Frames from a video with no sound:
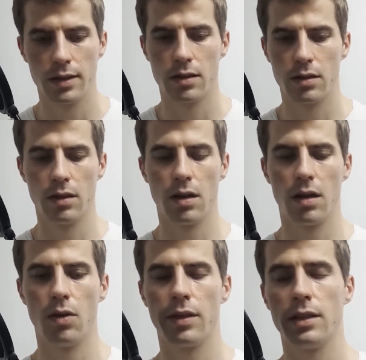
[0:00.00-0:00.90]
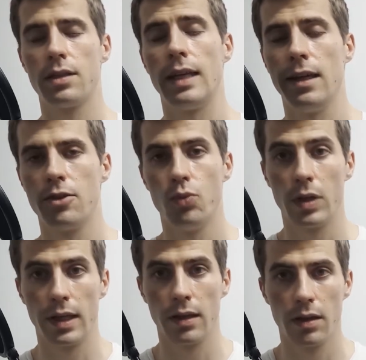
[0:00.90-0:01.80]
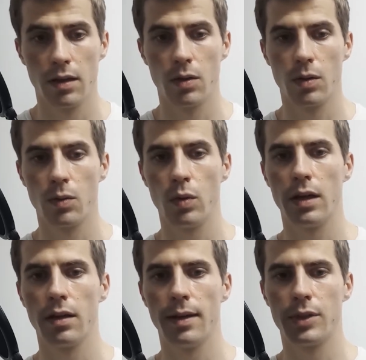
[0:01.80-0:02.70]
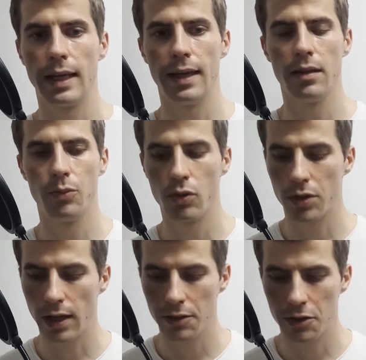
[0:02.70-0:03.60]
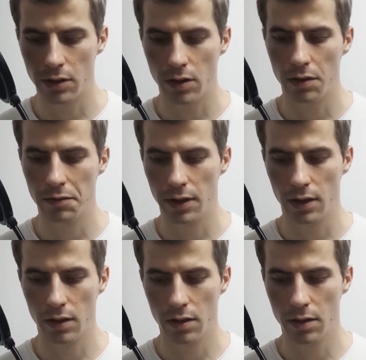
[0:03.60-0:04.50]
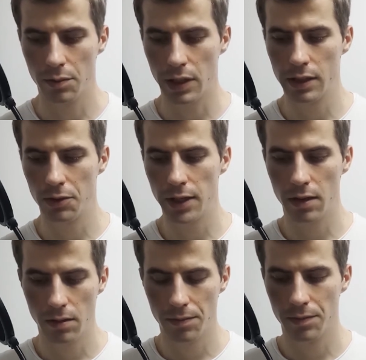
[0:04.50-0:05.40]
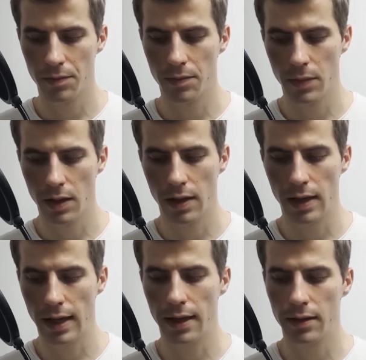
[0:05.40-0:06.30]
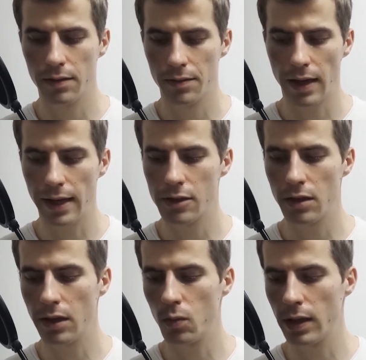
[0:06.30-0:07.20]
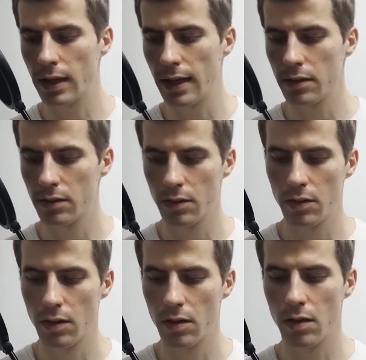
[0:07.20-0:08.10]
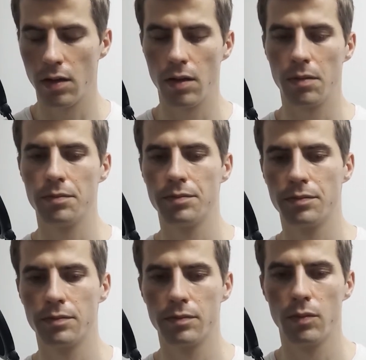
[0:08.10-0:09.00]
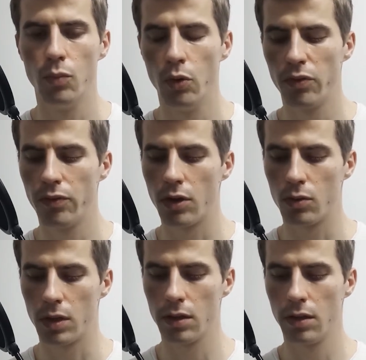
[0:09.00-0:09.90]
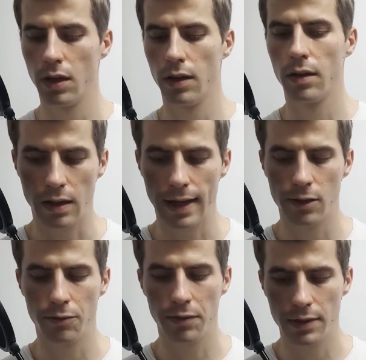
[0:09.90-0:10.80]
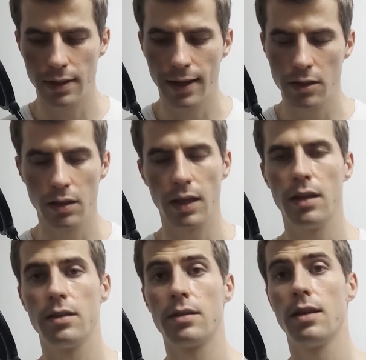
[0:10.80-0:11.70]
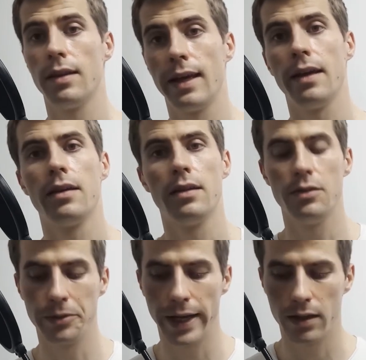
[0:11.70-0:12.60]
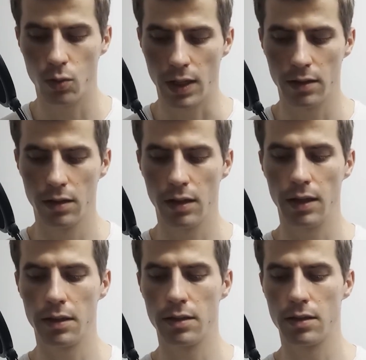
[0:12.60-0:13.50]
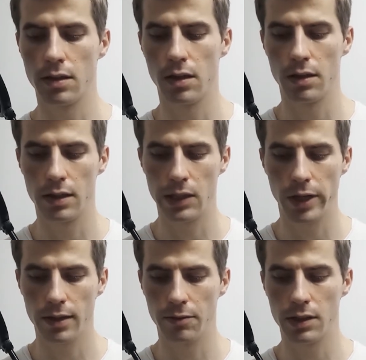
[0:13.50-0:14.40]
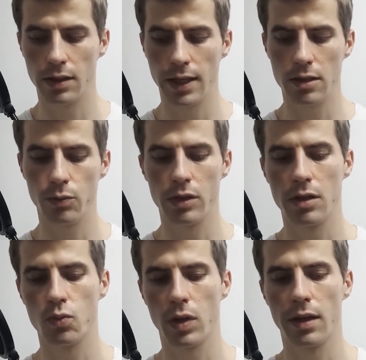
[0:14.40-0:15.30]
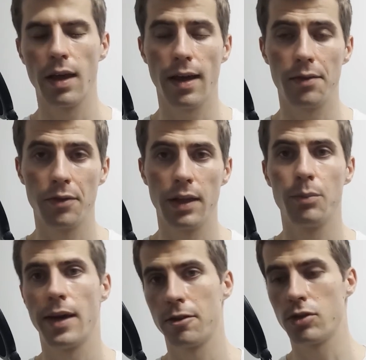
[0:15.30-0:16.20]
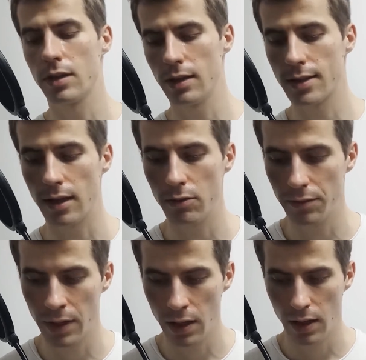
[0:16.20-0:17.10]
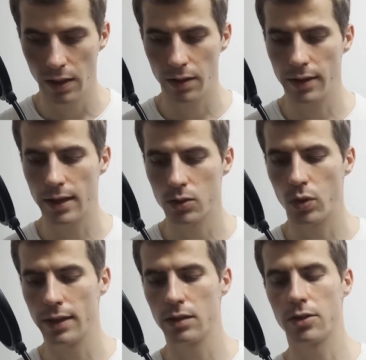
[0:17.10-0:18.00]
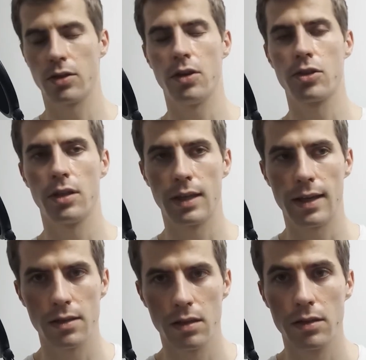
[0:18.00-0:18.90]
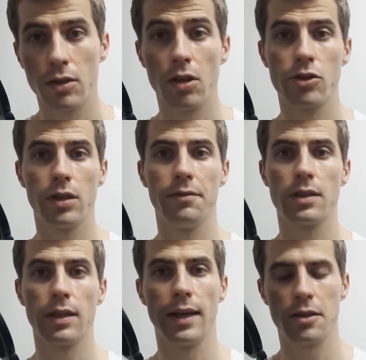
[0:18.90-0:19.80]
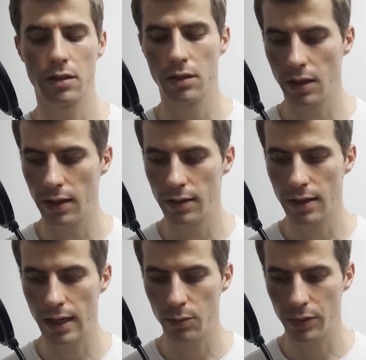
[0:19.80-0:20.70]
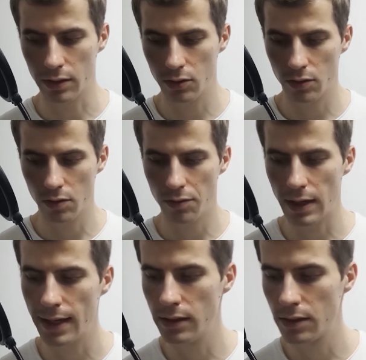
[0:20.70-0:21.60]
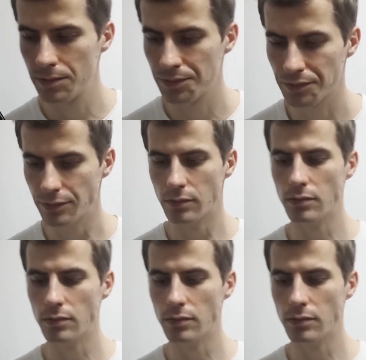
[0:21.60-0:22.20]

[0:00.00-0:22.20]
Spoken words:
On this stage, we will obtain the pure culture of the bacteria, and actually we can move forward. The kind of investigation is the direct one, is direct investigation, because we have the pathogen itself. The next one is serological test. Serological investigation is helping to find